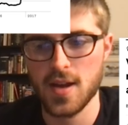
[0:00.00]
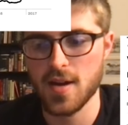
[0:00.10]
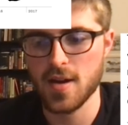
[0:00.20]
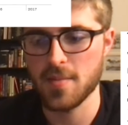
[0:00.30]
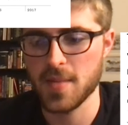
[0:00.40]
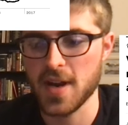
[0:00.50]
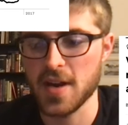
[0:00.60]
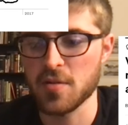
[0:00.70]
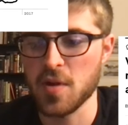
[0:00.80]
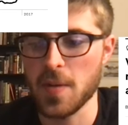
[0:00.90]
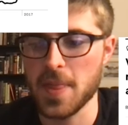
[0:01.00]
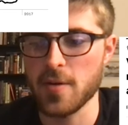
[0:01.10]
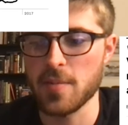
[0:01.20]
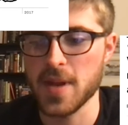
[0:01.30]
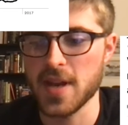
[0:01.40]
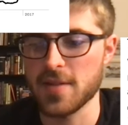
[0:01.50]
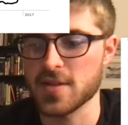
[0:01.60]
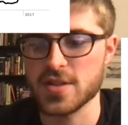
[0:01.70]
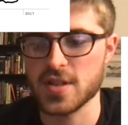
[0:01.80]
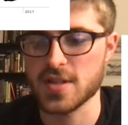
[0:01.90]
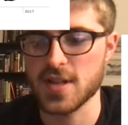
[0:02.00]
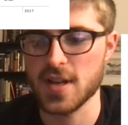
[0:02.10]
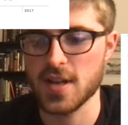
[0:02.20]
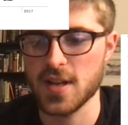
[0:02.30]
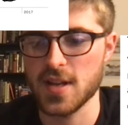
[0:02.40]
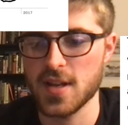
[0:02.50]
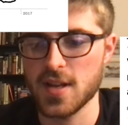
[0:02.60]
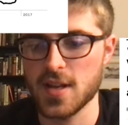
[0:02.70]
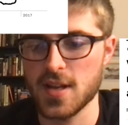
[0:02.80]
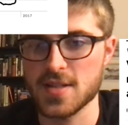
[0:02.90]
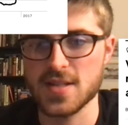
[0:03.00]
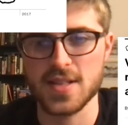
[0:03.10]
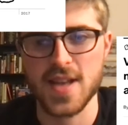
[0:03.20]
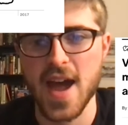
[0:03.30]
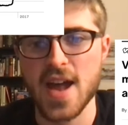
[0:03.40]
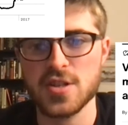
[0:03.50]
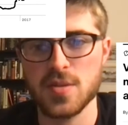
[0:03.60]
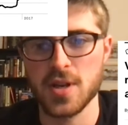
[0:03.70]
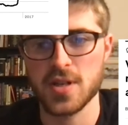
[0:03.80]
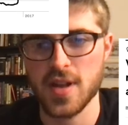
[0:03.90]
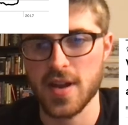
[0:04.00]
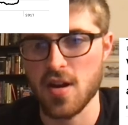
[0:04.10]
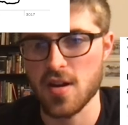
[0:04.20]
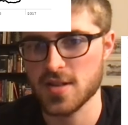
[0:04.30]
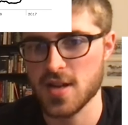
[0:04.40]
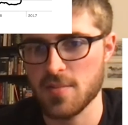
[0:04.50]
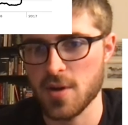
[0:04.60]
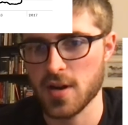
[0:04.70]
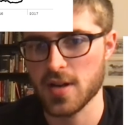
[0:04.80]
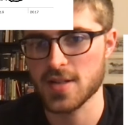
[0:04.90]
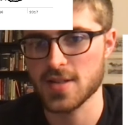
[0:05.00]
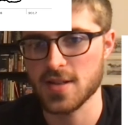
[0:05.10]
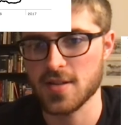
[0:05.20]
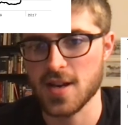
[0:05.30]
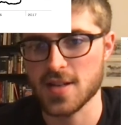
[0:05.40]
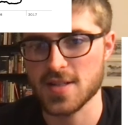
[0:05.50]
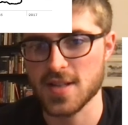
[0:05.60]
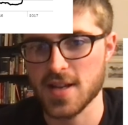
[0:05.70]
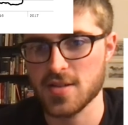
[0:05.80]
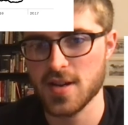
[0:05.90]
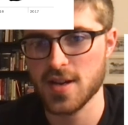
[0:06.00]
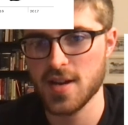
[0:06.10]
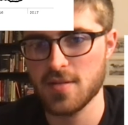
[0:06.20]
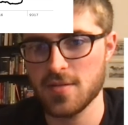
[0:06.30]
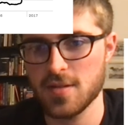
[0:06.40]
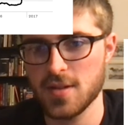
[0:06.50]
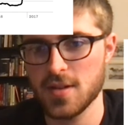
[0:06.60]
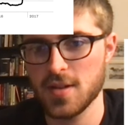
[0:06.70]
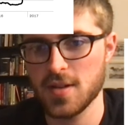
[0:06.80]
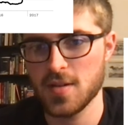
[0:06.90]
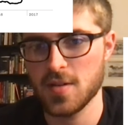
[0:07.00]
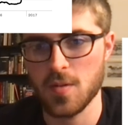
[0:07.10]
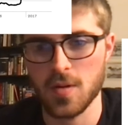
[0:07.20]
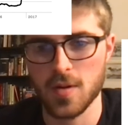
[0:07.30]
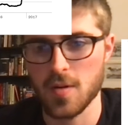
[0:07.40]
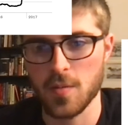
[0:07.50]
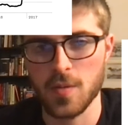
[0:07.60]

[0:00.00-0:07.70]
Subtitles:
And I don't know what that would mean if it's just that it's detached, much like our stock market is in the United States right now, or